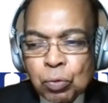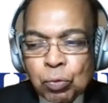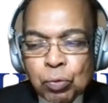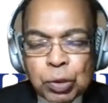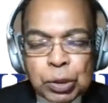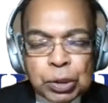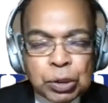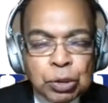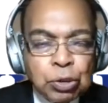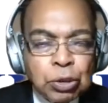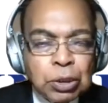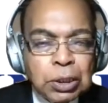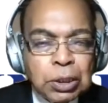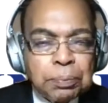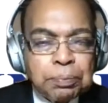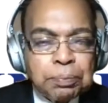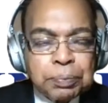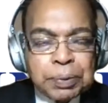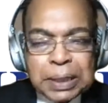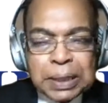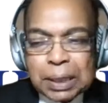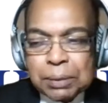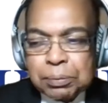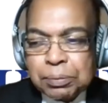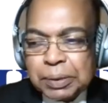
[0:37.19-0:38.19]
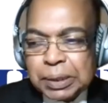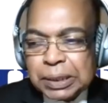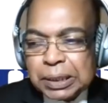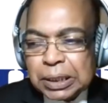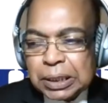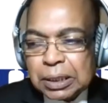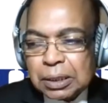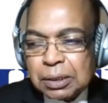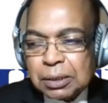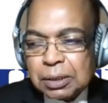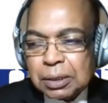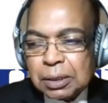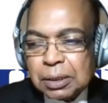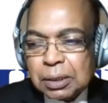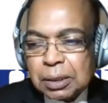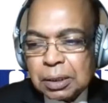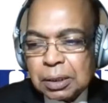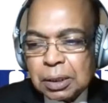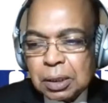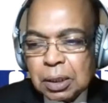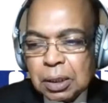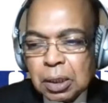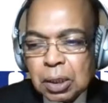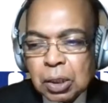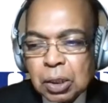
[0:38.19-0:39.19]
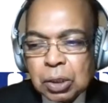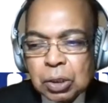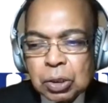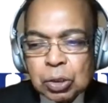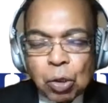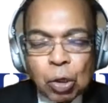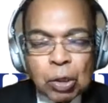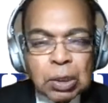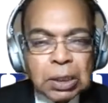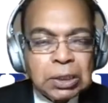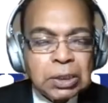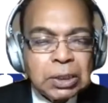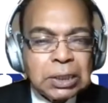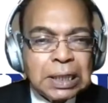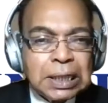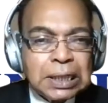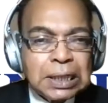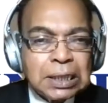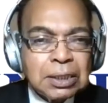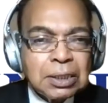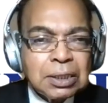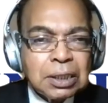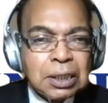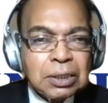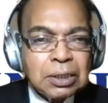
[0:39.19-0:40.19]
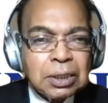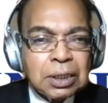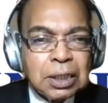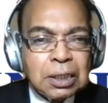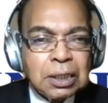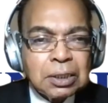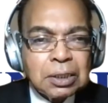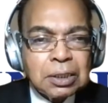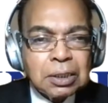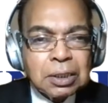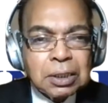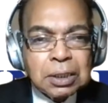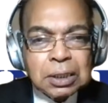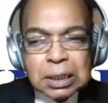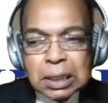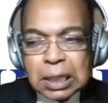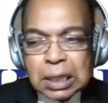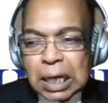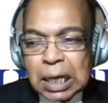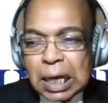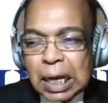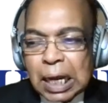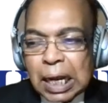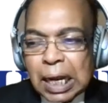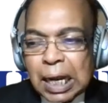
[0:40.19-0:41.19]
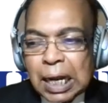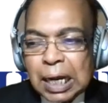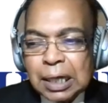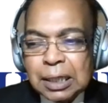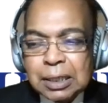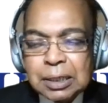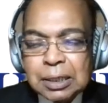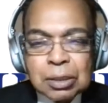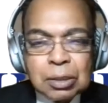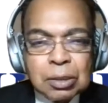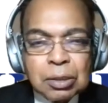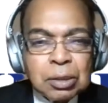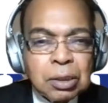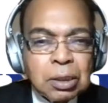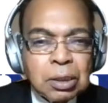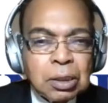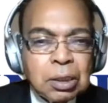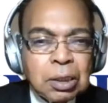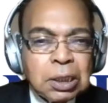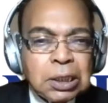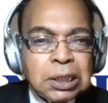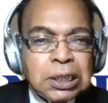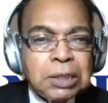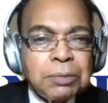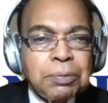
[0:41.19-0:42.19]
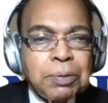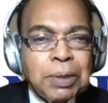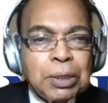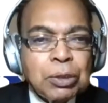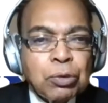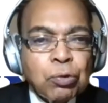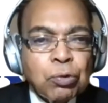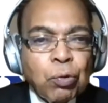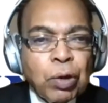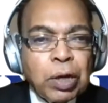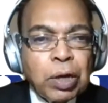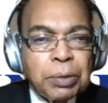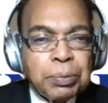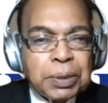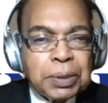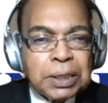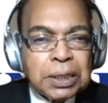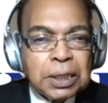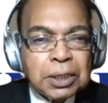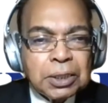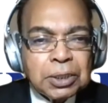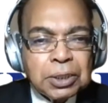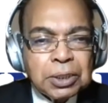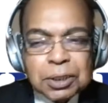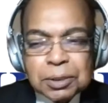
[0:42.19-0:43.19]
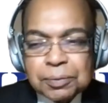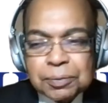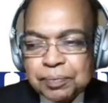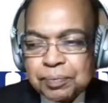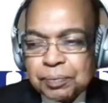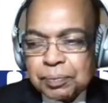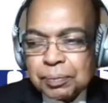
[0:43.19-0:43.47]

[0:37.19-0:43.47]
We do the peer meetings, knowledge sharing sessions, and different webinars,